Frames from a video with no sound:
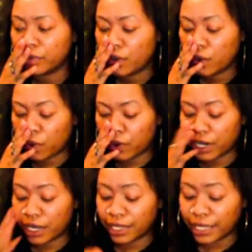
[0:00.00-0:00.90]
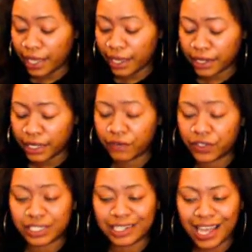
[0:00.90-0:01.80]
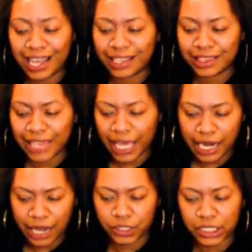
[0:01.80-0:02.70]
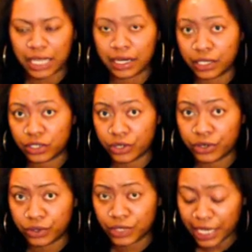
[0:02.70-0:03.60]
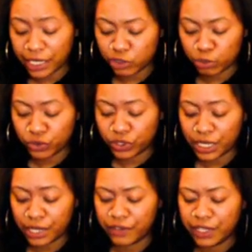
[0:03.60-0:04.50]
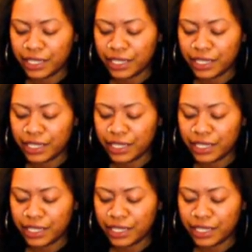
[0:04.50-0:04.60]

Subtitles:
Or again, if it's not that outside, external, tangible stuff,